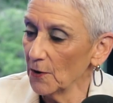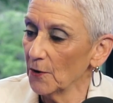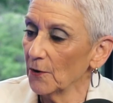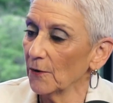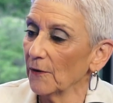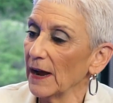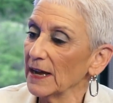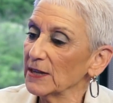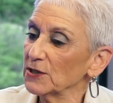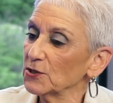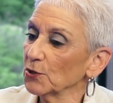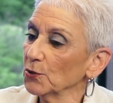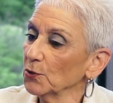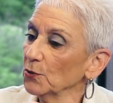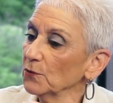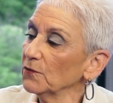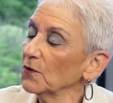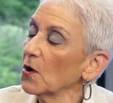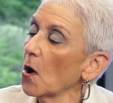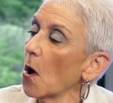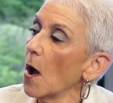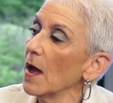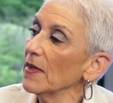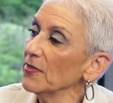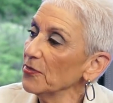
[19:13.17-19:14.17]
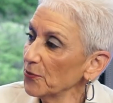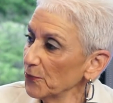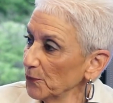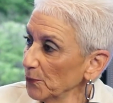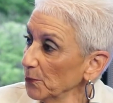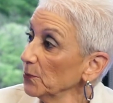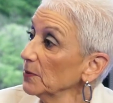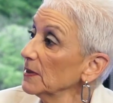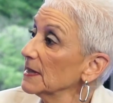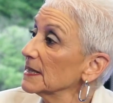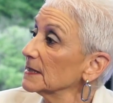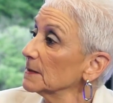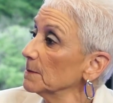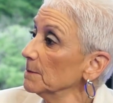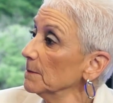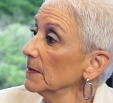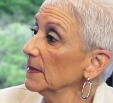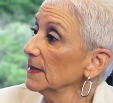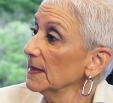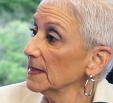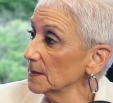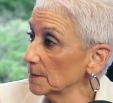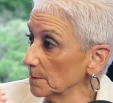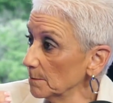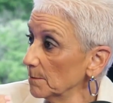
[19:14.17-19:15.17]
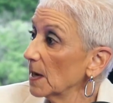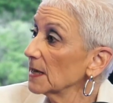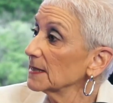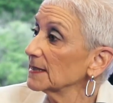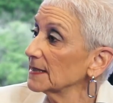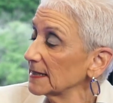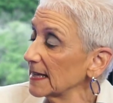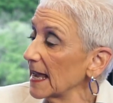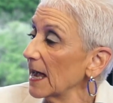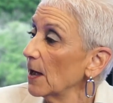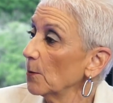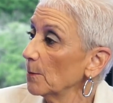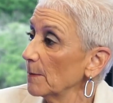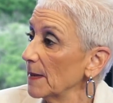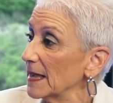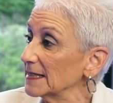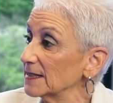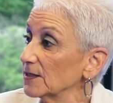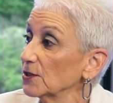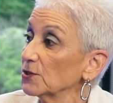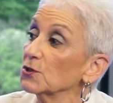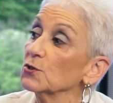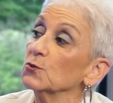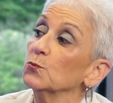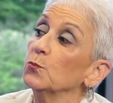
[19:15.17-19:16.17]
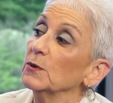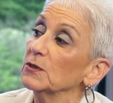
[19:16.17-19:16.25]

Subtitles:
Right? So you've gone through these must-tell messages,